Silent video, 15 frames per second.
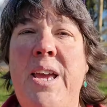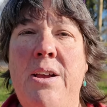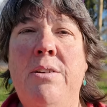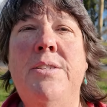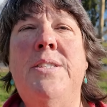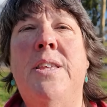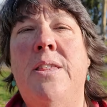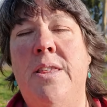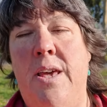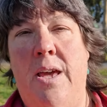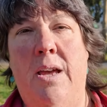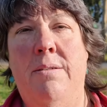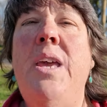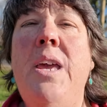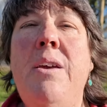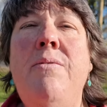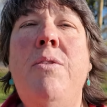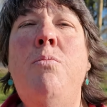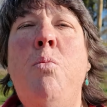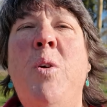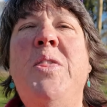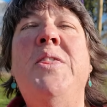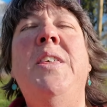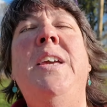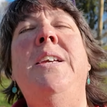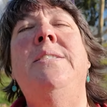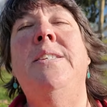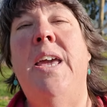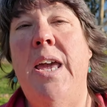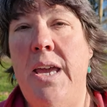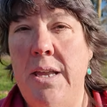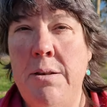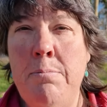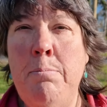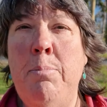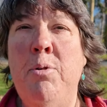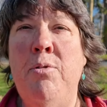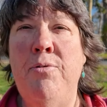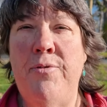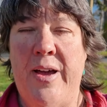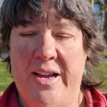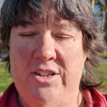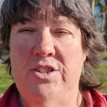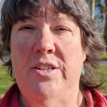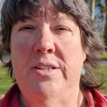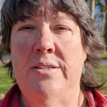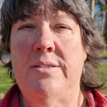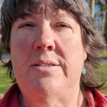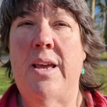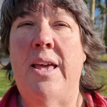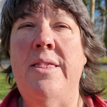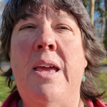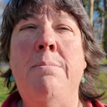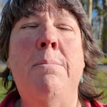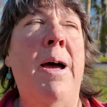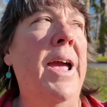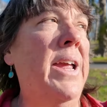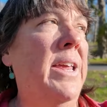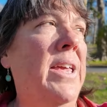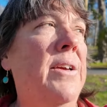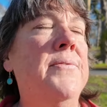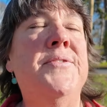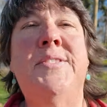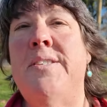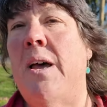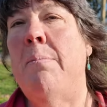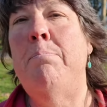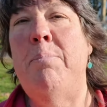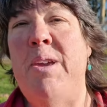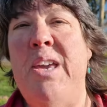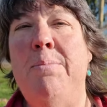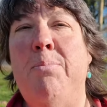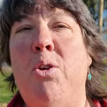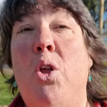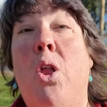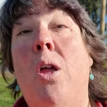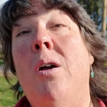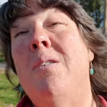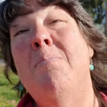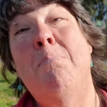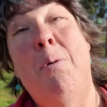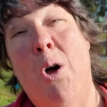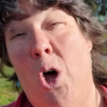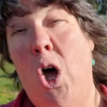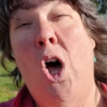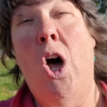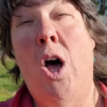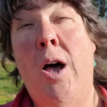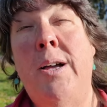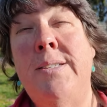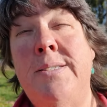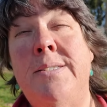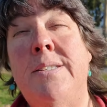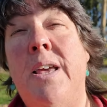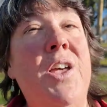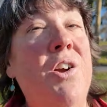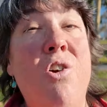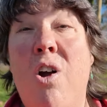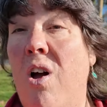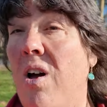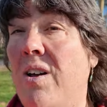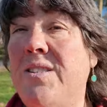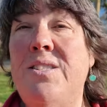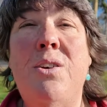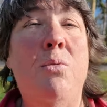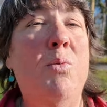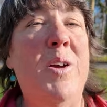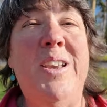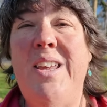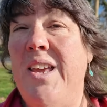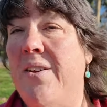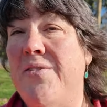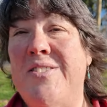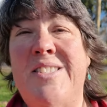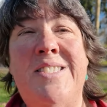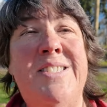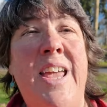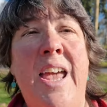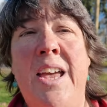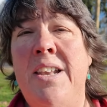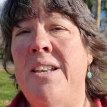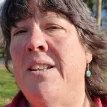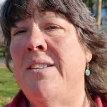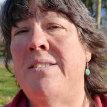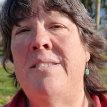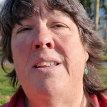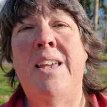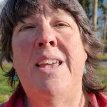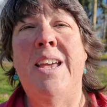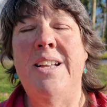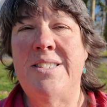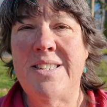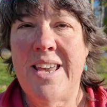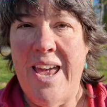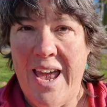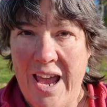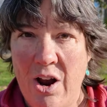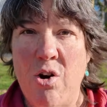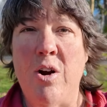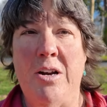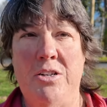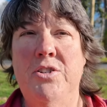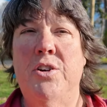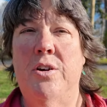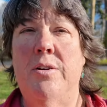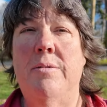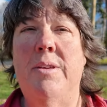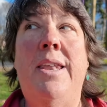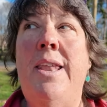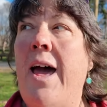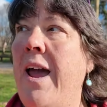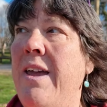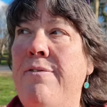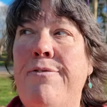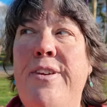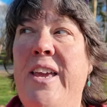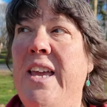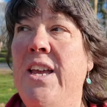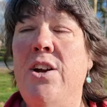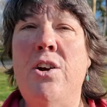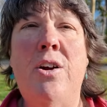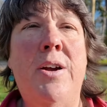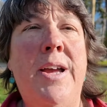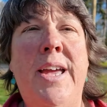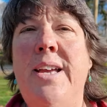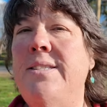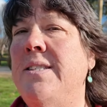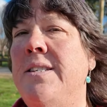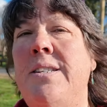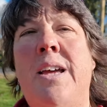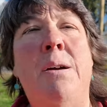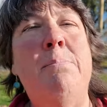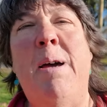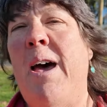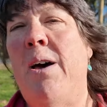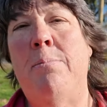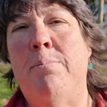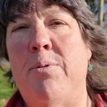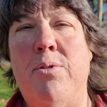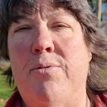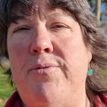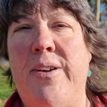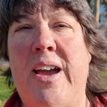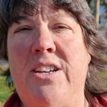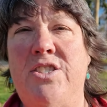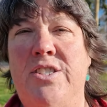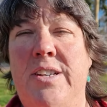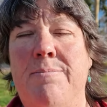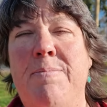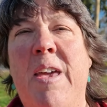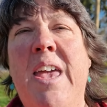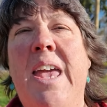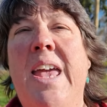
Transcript: here's the thing, even with these imperfections, and they might give some people pause, they're also what gives Staunton its character. Life here isn't about perfection.